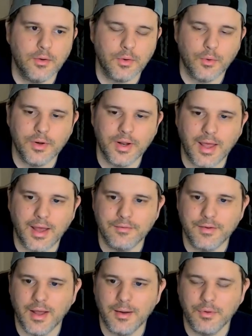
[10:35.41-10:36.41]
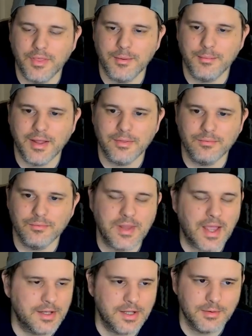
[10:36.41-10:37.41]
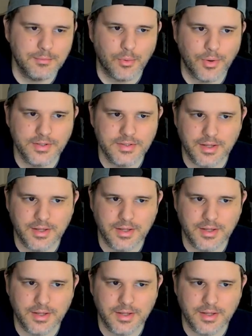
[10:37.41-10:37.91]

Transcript: go into halftime with him at 19 points,